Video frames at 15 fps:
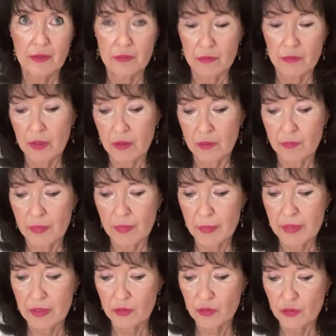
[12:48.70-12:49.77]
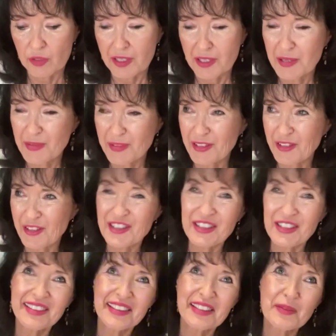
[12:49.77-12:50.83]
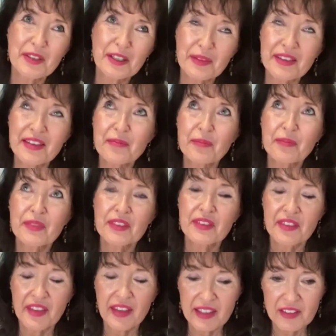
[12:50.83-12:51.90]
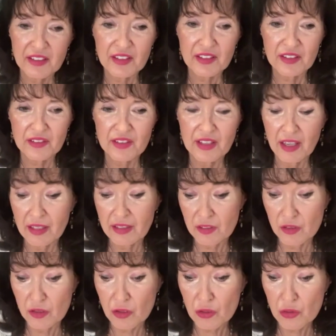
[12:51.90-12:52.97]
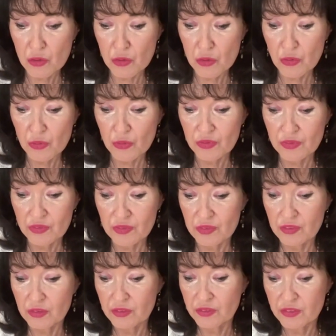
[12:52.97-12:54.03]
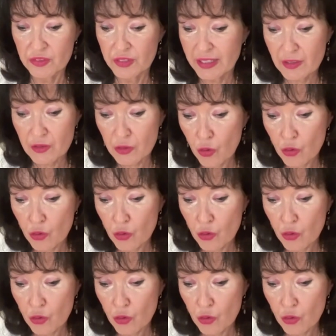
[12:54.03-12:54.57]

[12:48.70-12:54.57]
well, maybe not today, they're not children anymore, but that no, they don't.